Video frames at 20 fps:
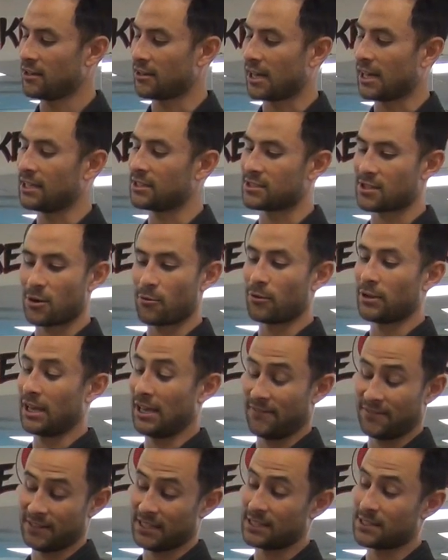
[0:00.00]
Okay, so
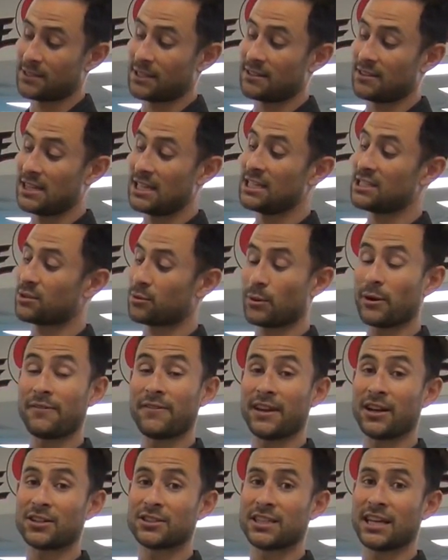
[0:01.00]
if because these three
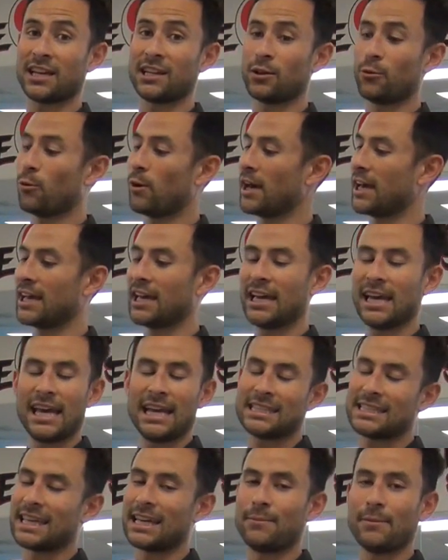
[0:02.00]
fingers get in the way,
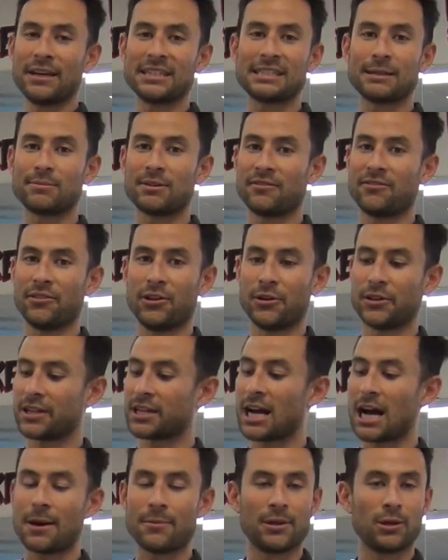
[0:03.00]
it's going to mess up the flow of
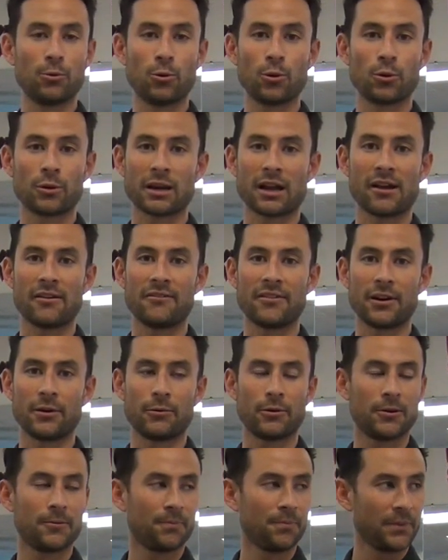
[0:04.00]
the kama and it won't work out very
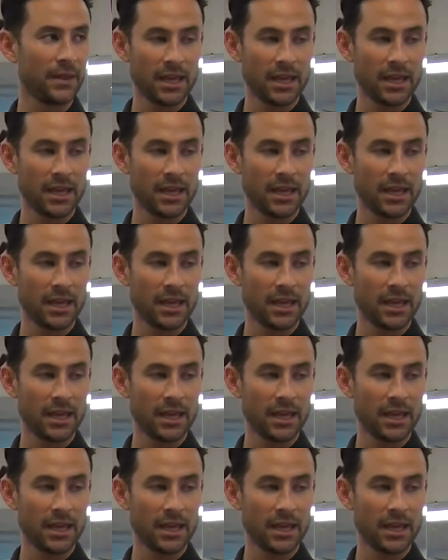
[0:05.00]
well.